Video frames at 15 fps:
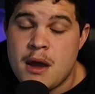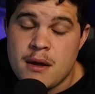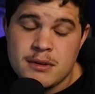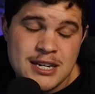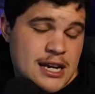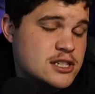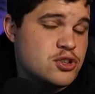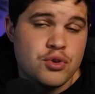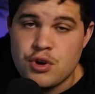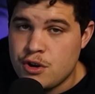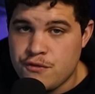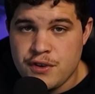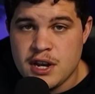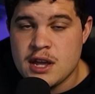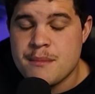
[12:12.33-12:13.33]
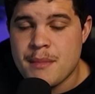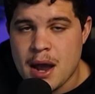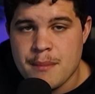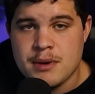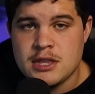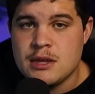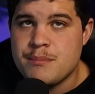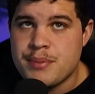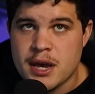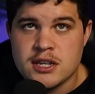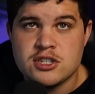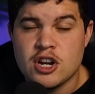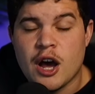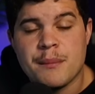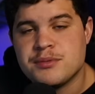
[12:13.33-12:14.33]
Tesla or Nvidia might be the
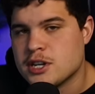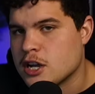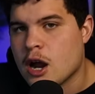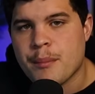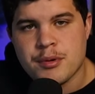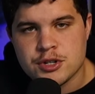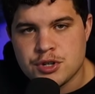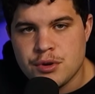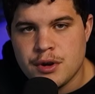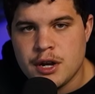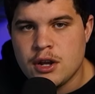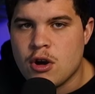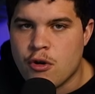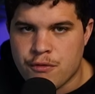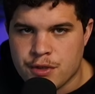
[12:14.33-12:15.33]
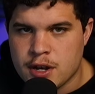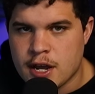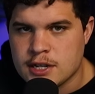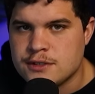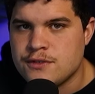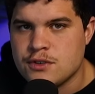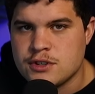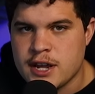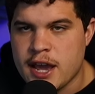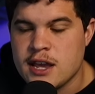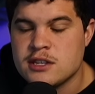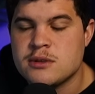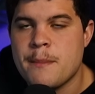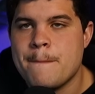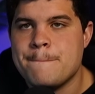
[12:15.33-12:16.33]
best upside opportunity over the next few
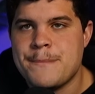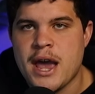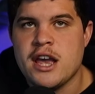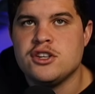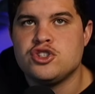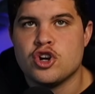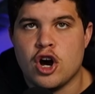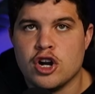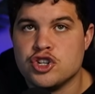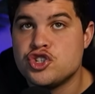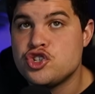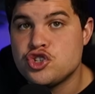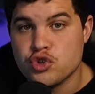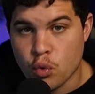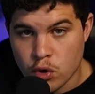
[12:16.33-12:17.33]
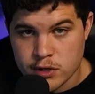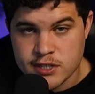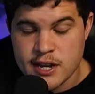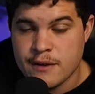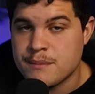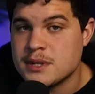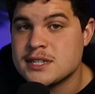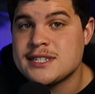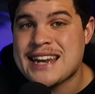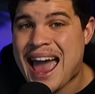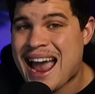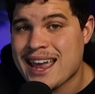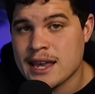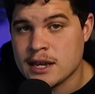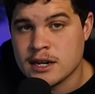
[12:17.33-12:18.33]
days based on shorts that have been
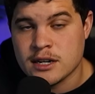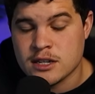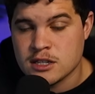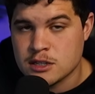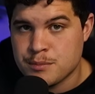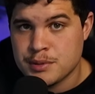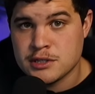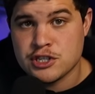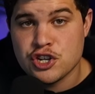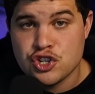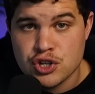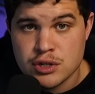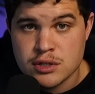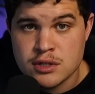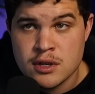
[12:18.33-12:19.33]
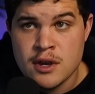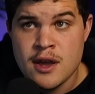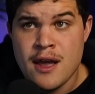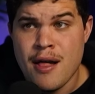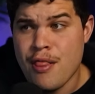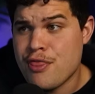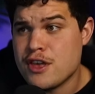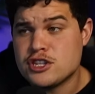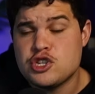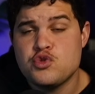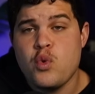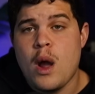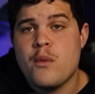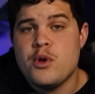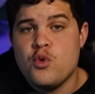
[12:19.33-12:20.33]
stacking into these positions. And this is
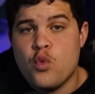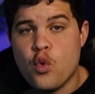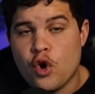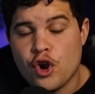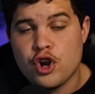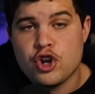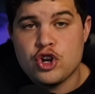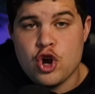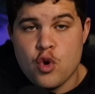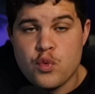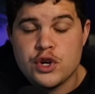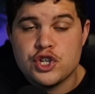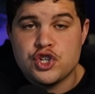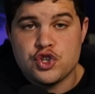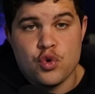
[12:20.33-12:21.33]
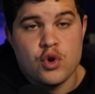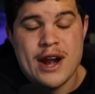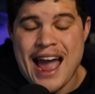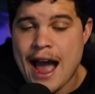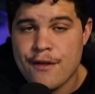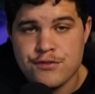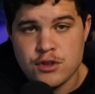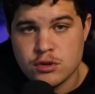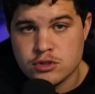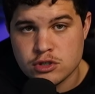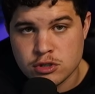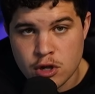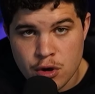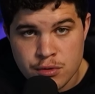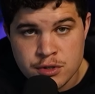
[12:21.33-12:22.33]
why we weren't going short at those
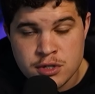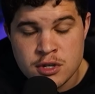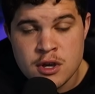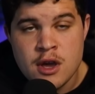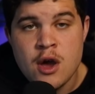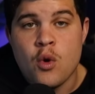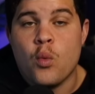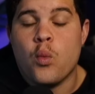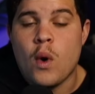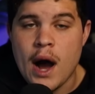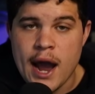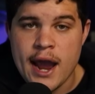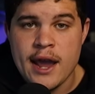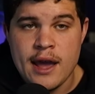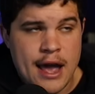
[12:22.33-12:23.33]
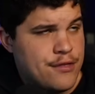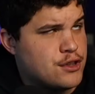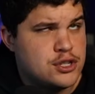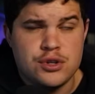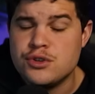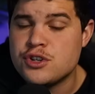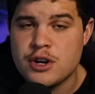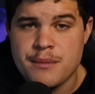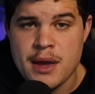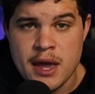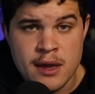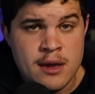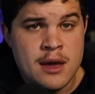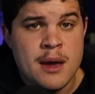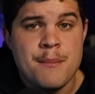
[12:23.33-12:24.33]
lows. Why at the 200 MA?
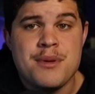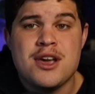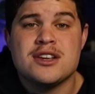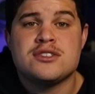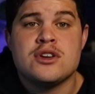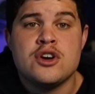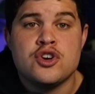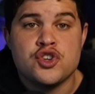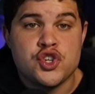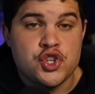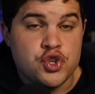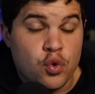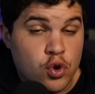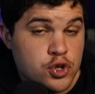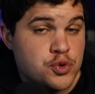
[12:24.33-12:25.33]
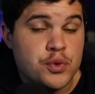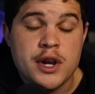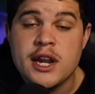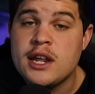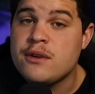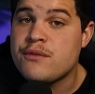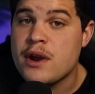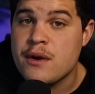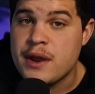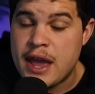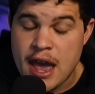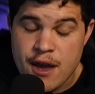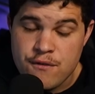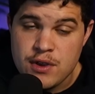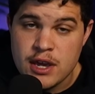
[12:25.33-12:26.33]
Because shorts were getting very
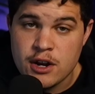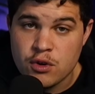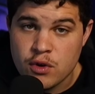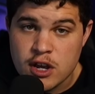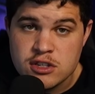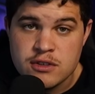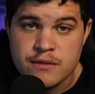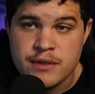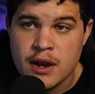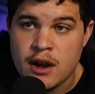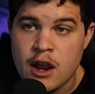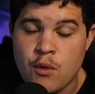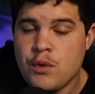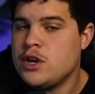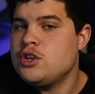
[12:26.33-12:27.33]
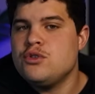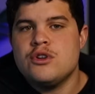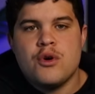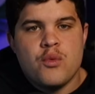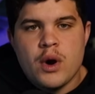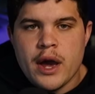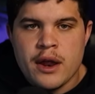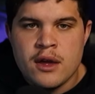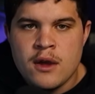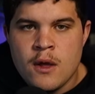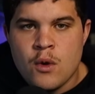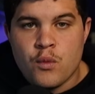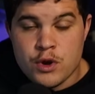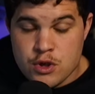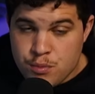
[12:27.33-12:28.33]
heavy and aggressive there. And we do know what?
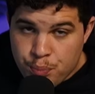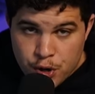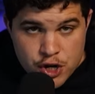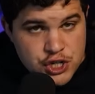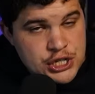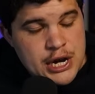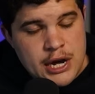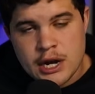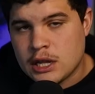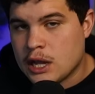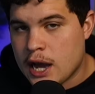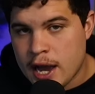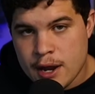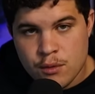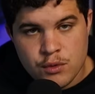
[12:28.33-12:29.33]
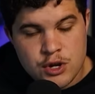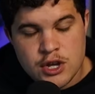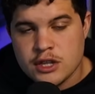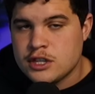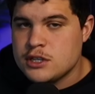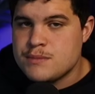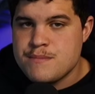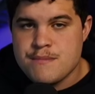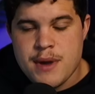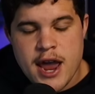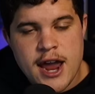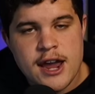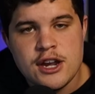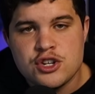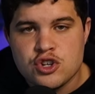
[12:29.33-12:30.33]
When you push down a lot, when you get these
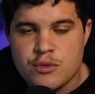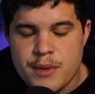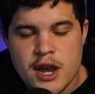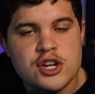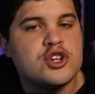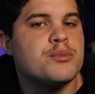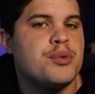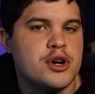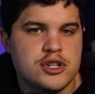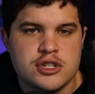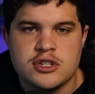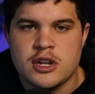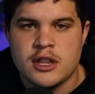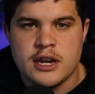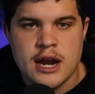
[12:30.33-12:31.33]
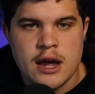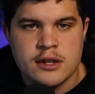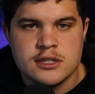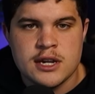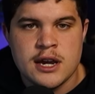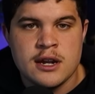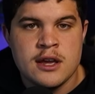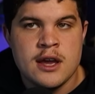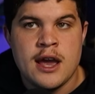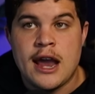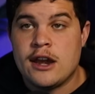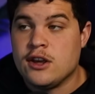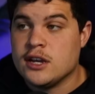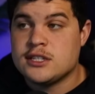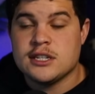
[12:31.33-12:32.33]
major, major pushes to the downside and
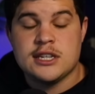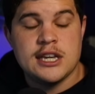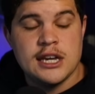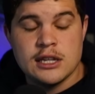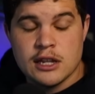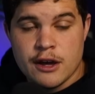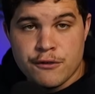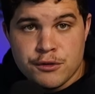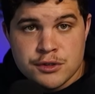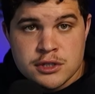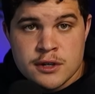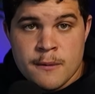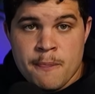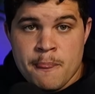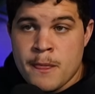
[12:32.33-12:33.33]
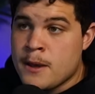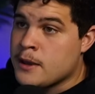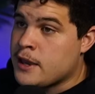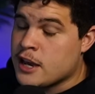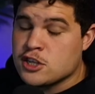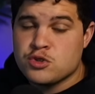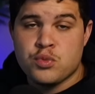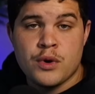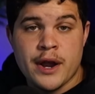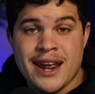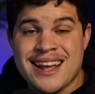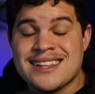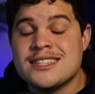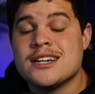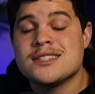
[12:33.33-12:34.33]
you get to key levels, guess what?
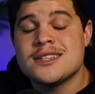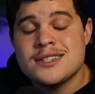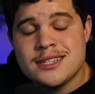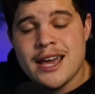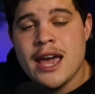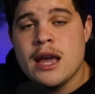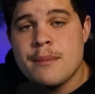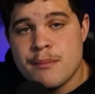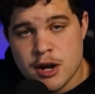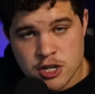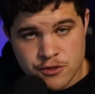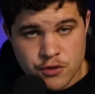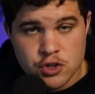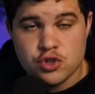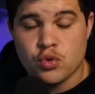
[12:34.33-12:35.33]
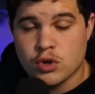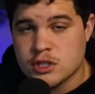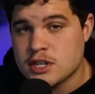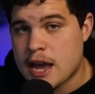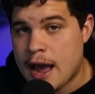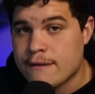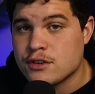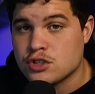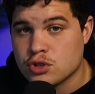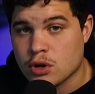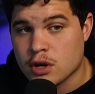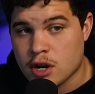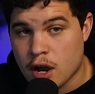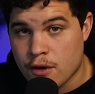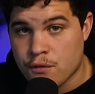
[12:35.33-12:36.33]
It doesn't take much for shorts to have to start
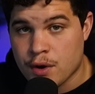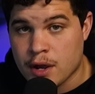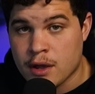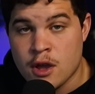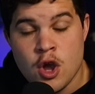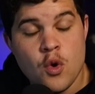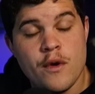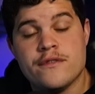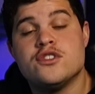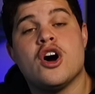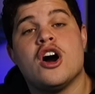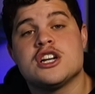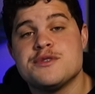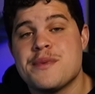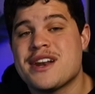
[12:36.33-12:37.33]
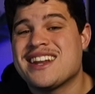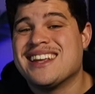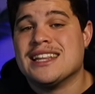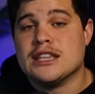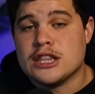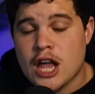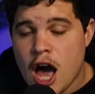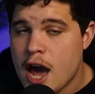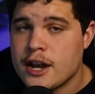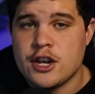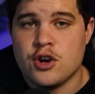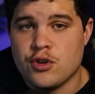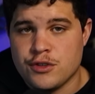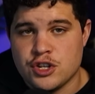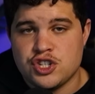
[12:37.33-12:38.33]
covering. We've talked about it a lot
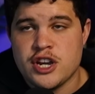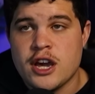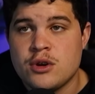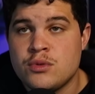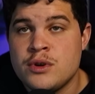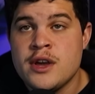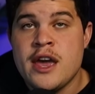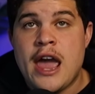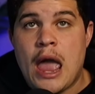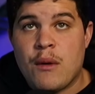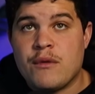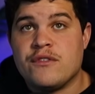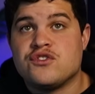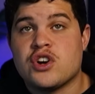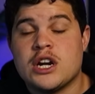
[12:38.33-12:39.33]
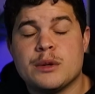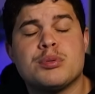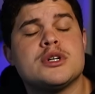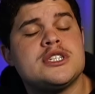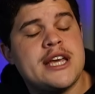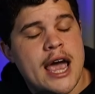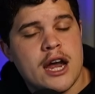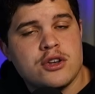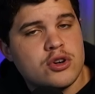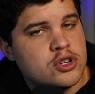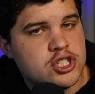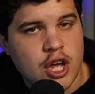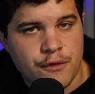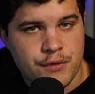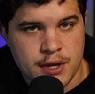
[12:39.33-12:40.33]
here on the channel, and we've tried to protect
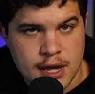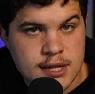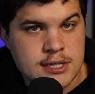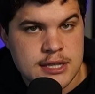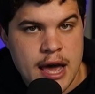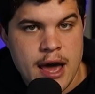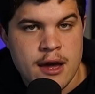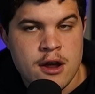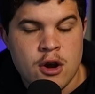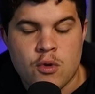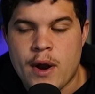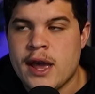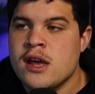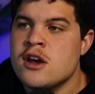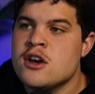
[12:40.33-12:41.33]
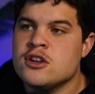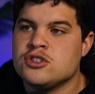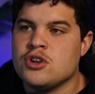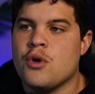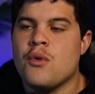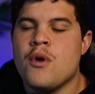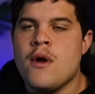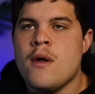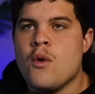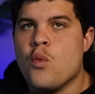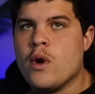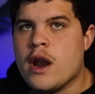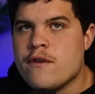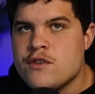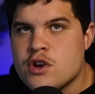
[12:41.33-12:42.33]
ourselves against that, right? So
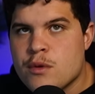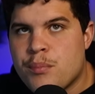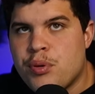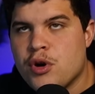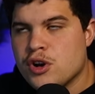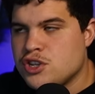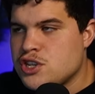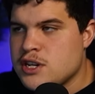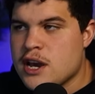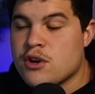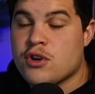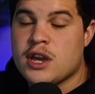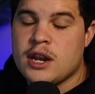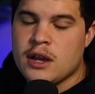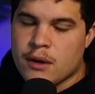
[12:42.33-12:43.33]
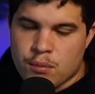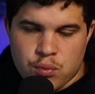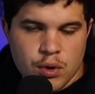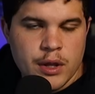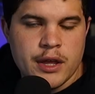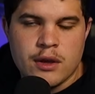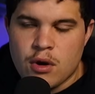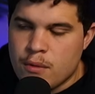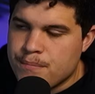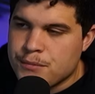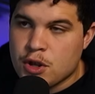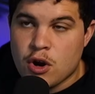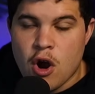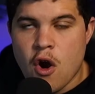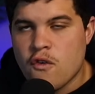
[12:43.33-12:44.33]
whenever you're pushing out or getting a really you
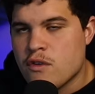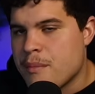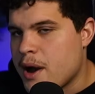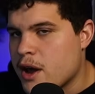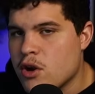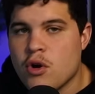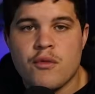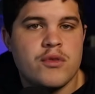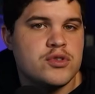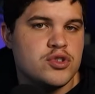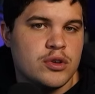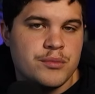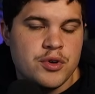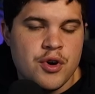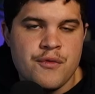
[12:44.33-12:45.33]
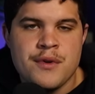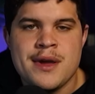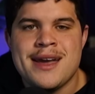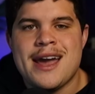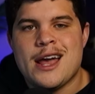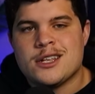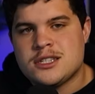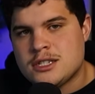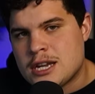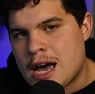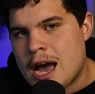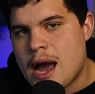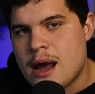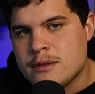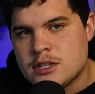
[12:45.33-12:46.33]
know overbought, oversold move, it's
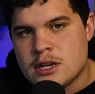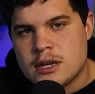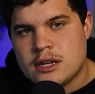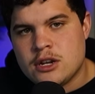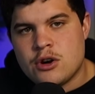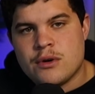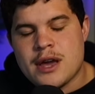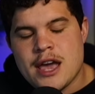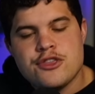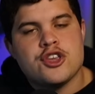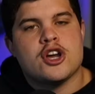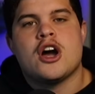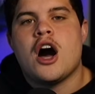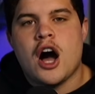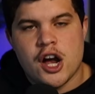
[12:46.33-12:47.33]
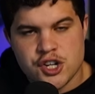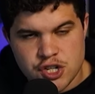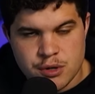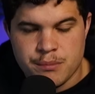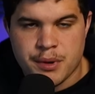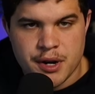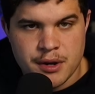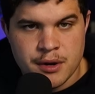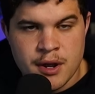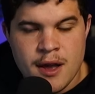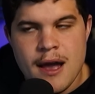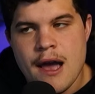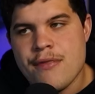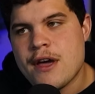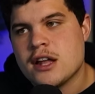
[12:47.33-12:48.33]
time to you know hit the caution button,
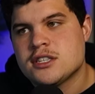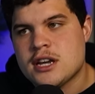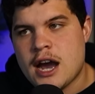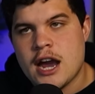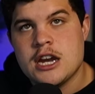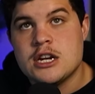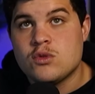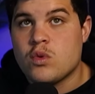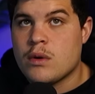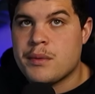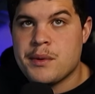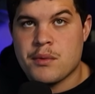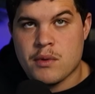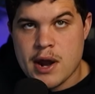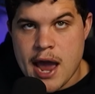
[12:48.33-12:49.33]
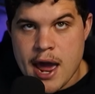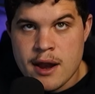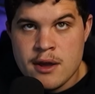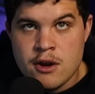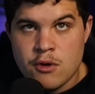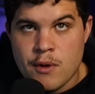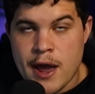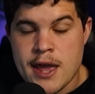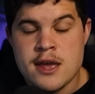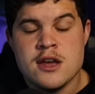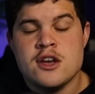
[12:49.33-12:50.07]
and that's kind of where we were at, right?